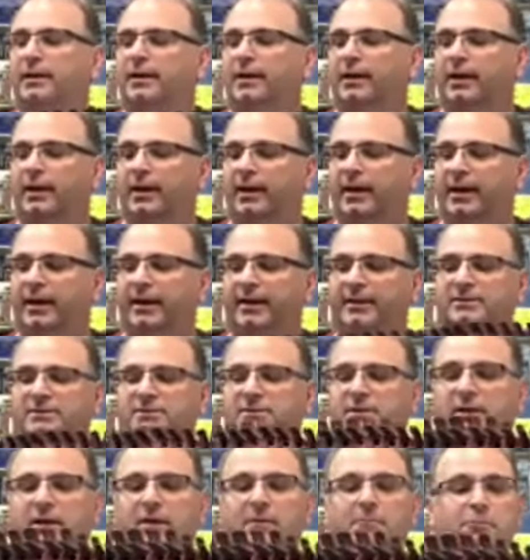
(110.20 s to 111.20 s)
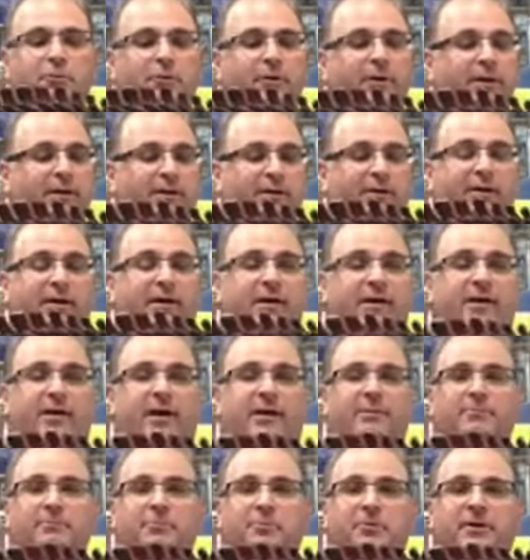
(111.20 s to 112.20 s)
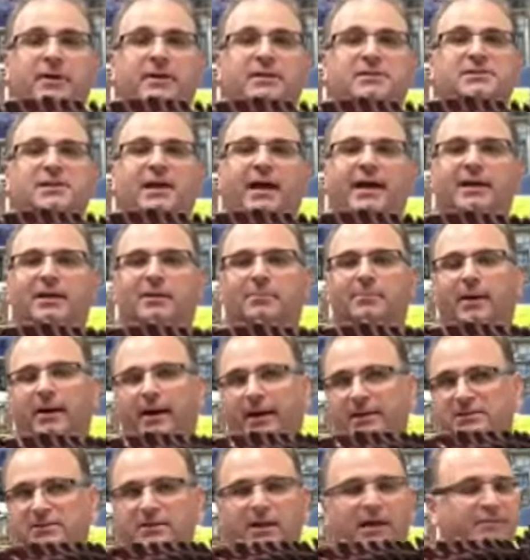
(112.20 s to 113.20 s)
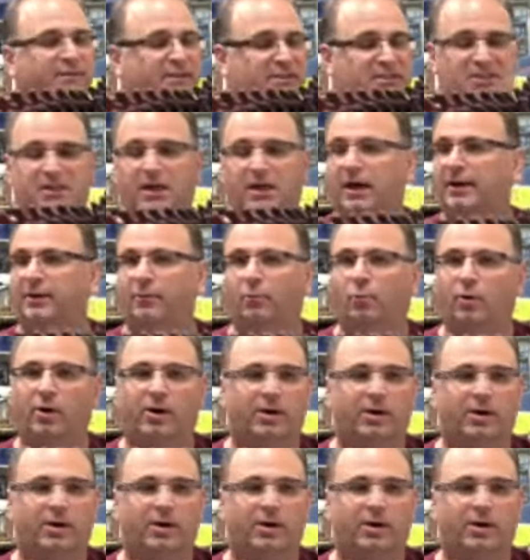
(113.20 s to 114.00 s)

and it's looking pretty good. I'm pretty excited about it. I still have a ton of work